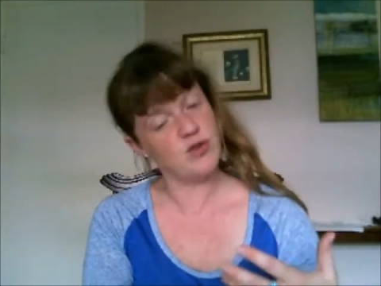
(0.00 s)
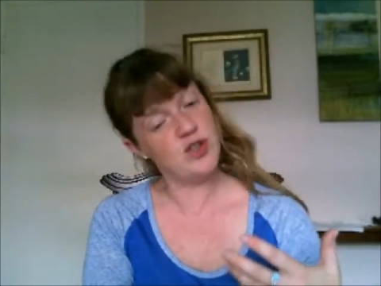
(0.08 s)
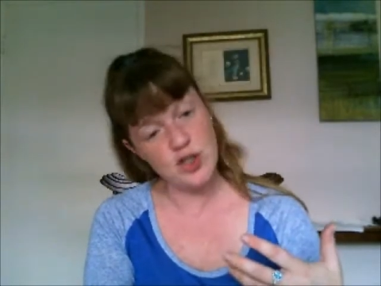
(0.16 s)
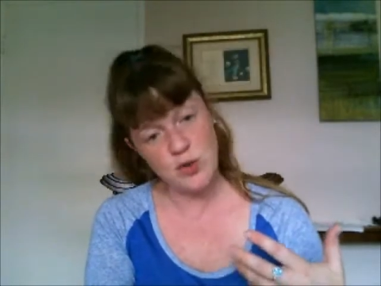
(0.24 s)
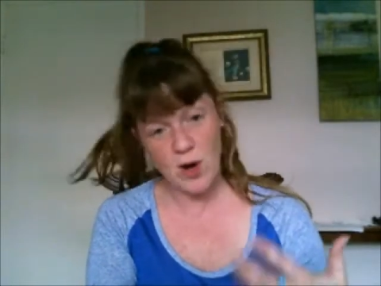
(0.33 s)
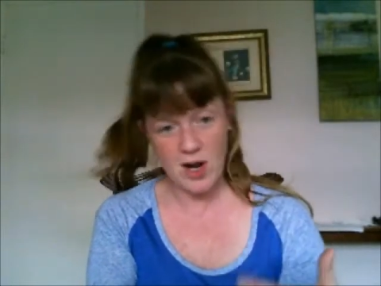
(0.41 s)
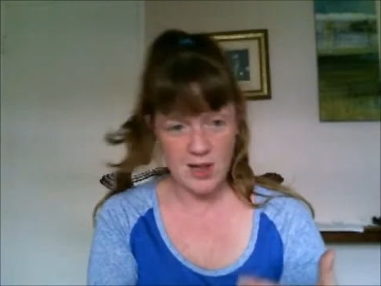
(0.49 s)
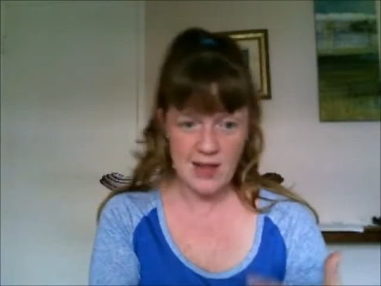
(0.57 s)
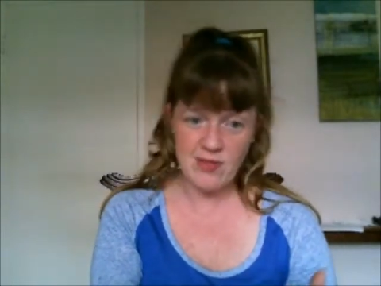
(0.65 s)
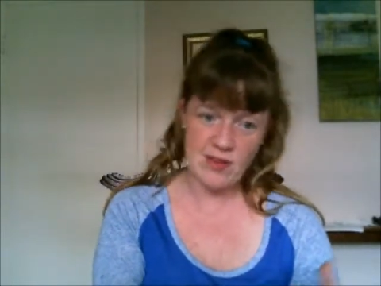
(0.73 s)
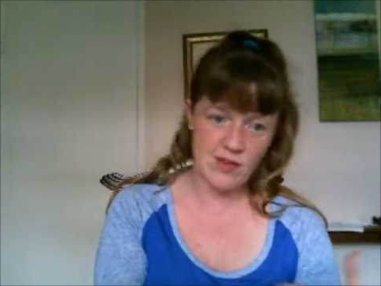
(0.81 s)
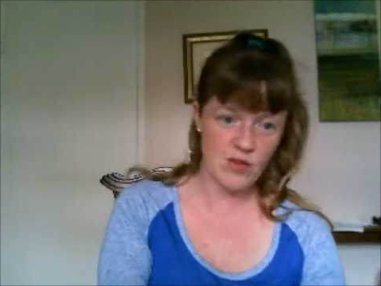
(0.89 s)
Do you want to
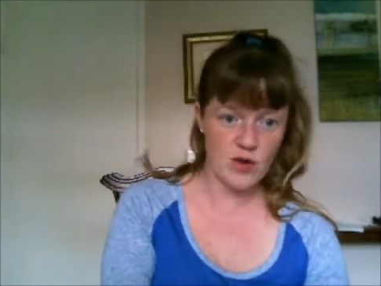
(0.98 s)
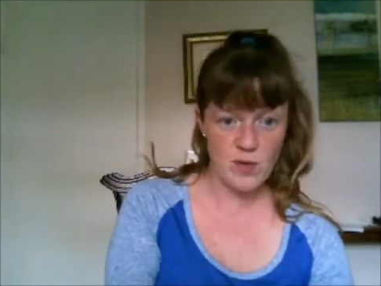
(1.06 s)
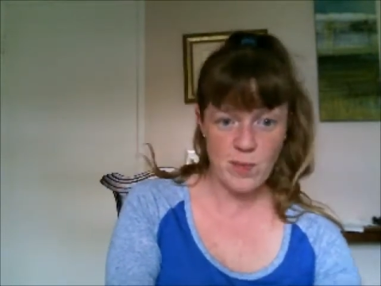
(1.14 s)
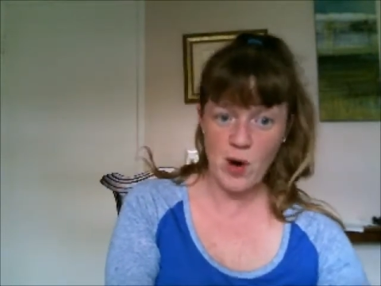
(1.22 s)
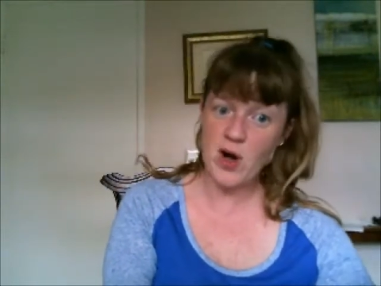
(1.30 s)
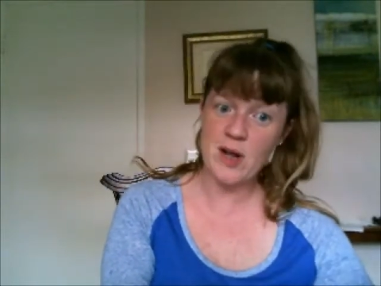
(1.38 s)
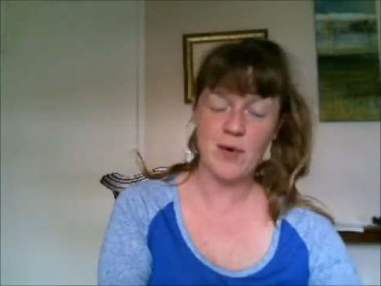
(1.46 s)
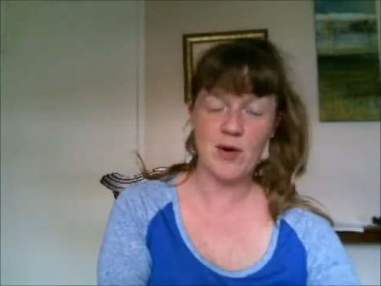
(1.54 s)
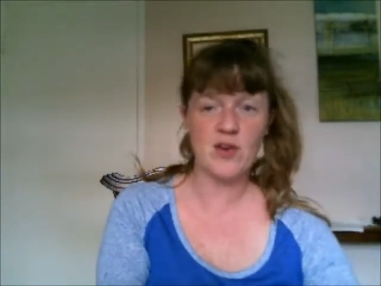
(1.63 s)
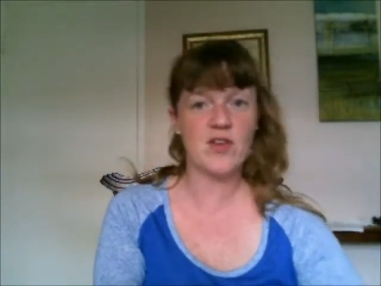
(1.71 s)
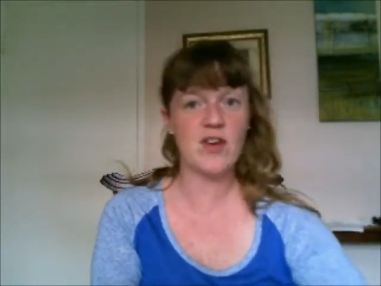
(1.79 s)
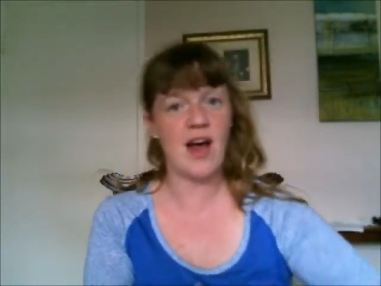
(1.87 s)
let this third-party
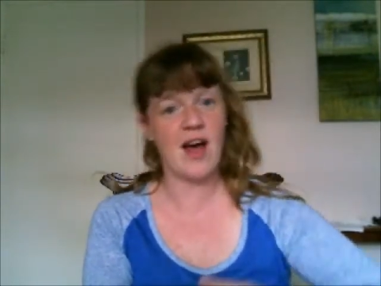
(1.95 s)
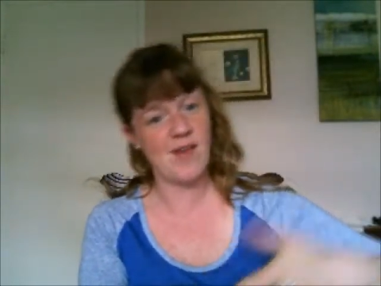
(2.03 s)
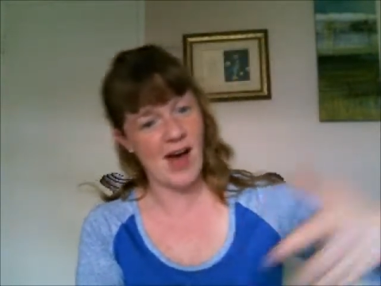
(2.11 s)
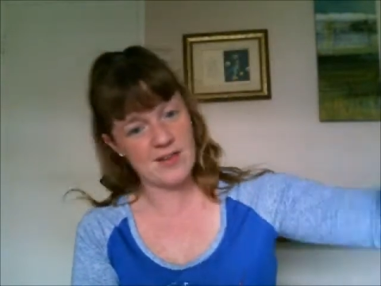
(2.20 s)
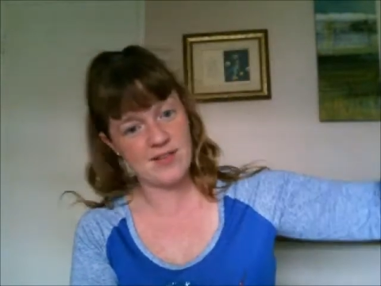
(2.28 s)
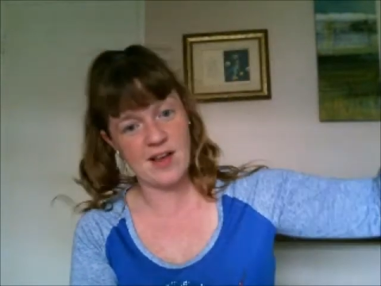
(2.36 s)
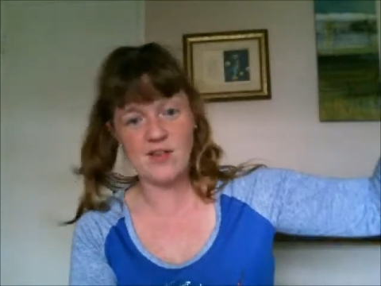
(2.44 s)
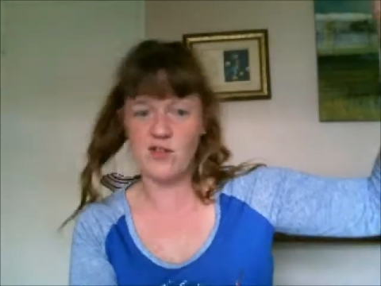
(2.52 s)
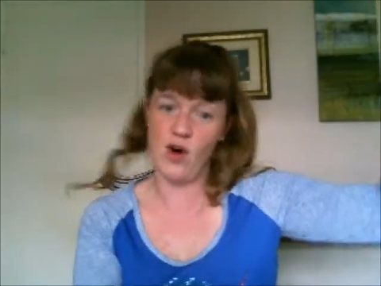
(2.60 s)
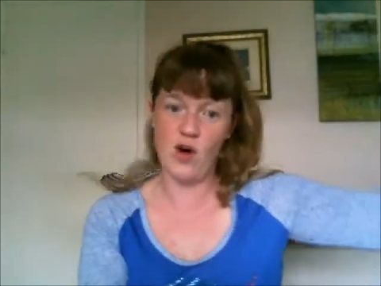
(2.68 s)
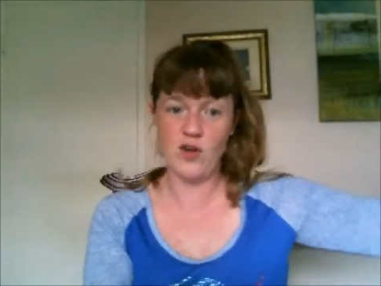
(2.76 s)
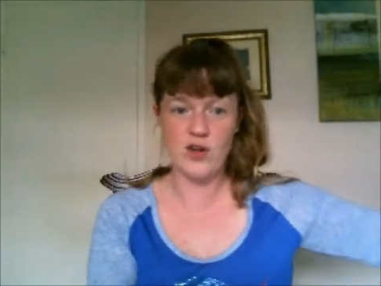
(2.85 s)
person have access
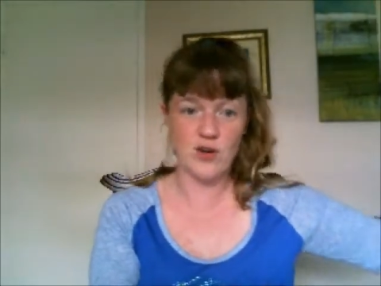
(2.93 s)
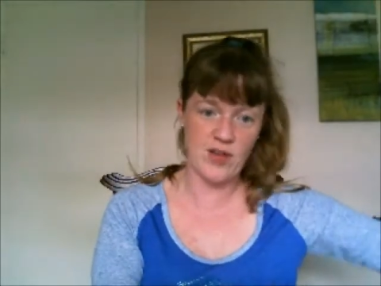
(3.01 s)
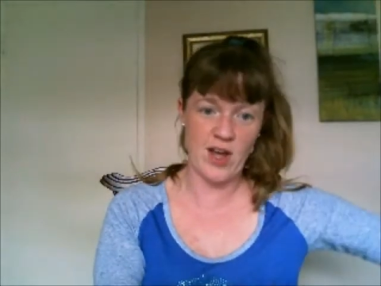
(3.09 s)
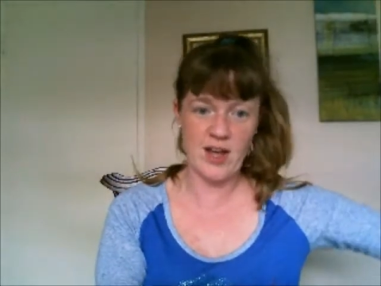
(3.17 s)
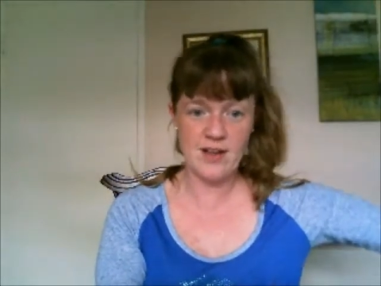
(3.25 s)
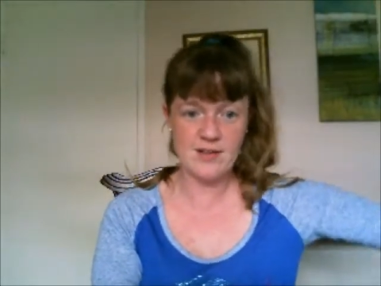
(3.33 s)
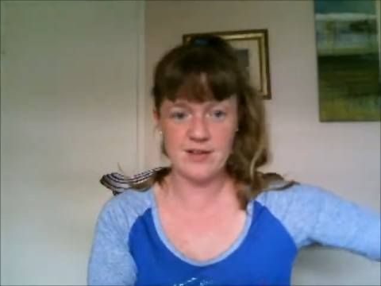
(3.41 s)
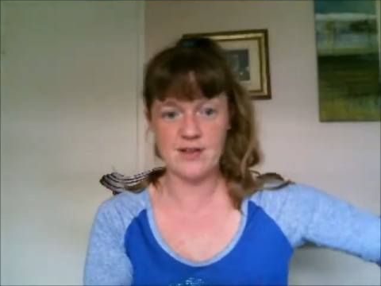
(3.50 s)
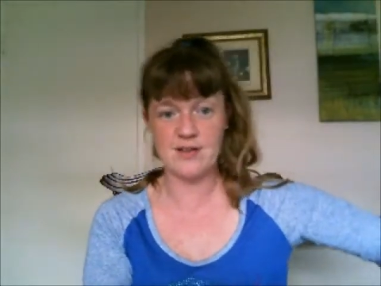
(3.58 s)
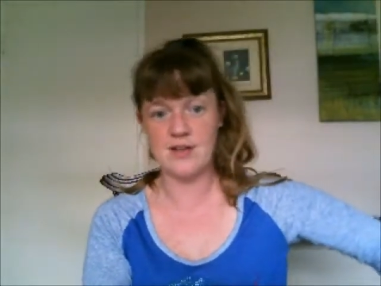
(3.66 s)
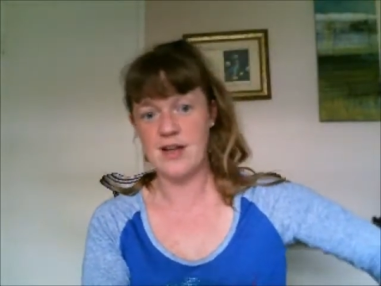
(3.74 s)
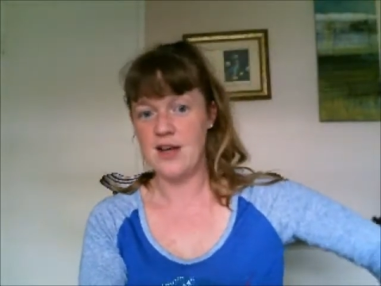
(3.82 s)
to all your things?
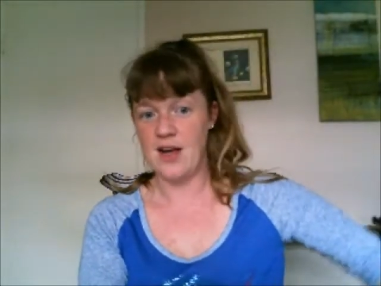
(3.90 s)
And